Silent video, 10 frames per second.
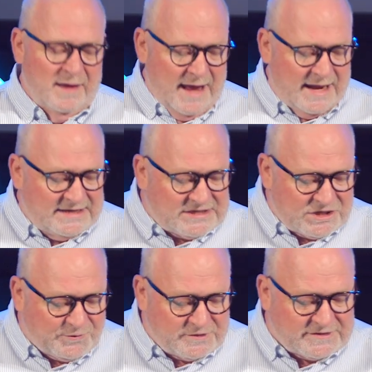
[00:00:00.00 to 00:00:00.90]
And he
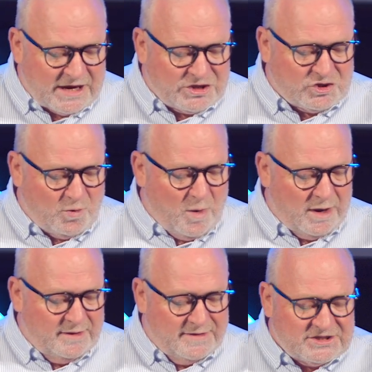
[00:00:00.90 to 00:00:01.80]
says, for such a
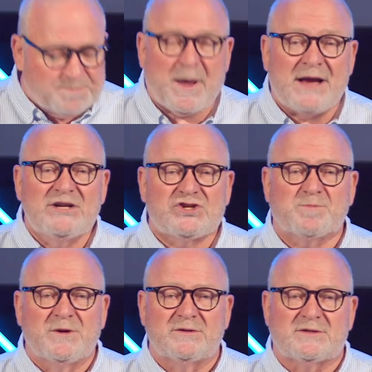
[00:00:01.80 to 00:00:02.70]
one, this
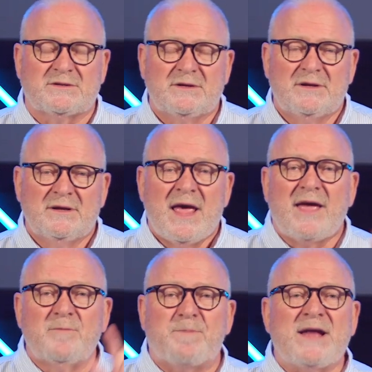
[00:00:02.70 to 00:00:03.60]
punishment,
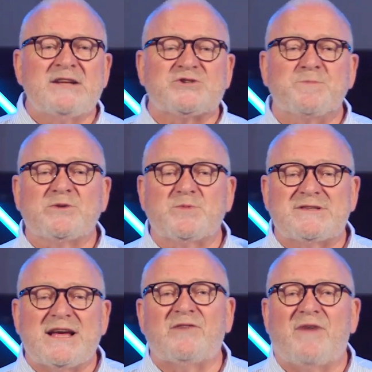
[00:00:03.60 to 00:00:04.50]
and the punishment
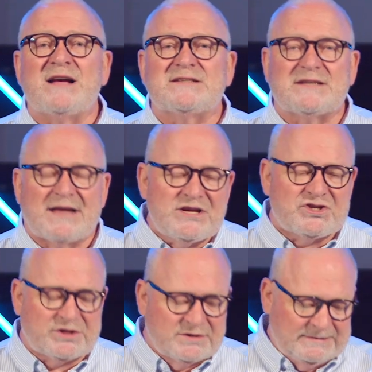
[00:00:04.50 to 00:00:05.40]
was that of
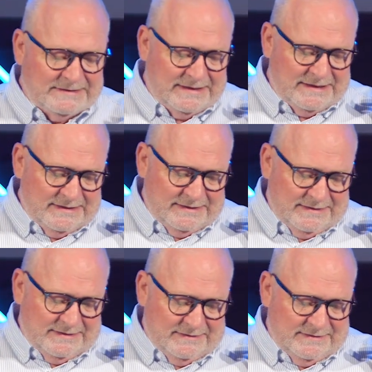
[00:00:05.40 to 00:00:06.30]
isolation,
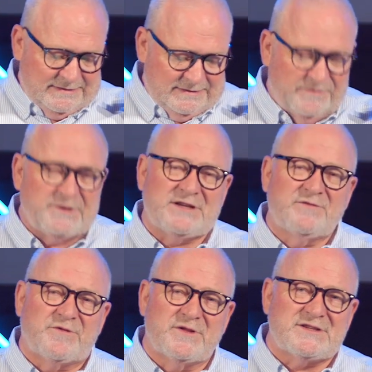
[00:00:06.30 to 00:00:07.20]

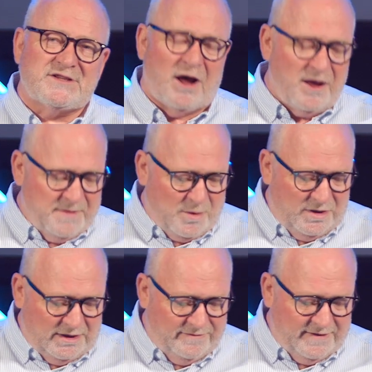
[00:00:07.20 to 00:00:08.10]
fitting for this time that
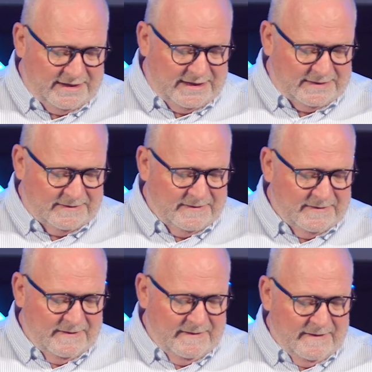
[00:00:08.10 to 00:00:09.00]
we're living in.
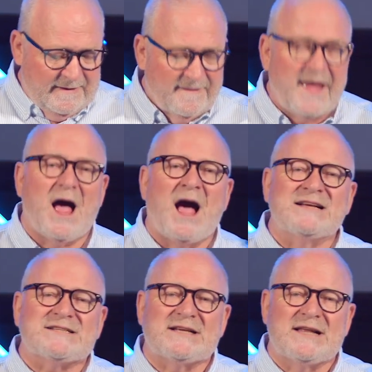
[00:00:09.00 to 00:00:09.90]
They
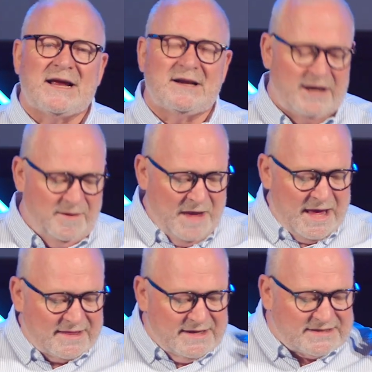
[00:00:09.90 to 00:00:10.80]
isolated him.
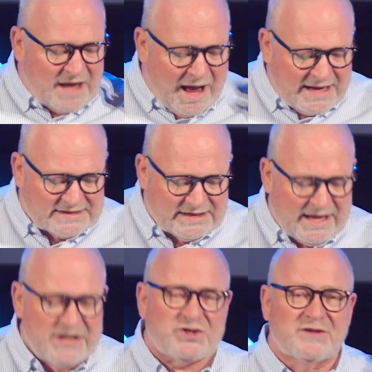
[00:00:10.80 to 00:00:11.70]
This
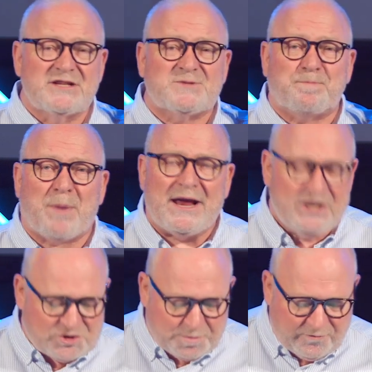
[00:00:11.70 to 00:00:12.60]
isolation, this
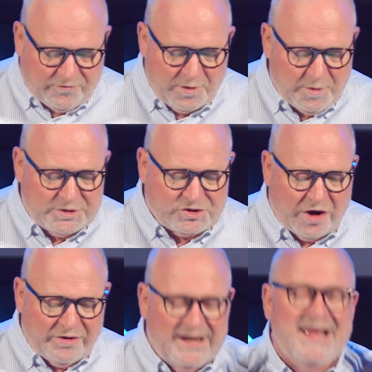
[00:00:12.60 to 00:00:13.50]
punishment from the
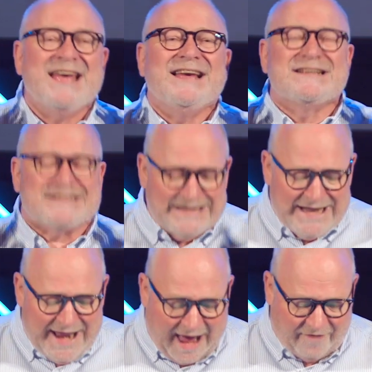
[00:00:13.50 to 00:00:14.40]
majority is
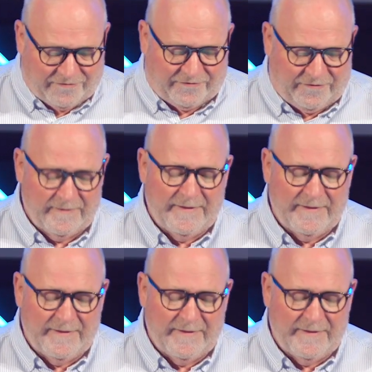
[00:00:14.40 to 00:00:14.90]
enough.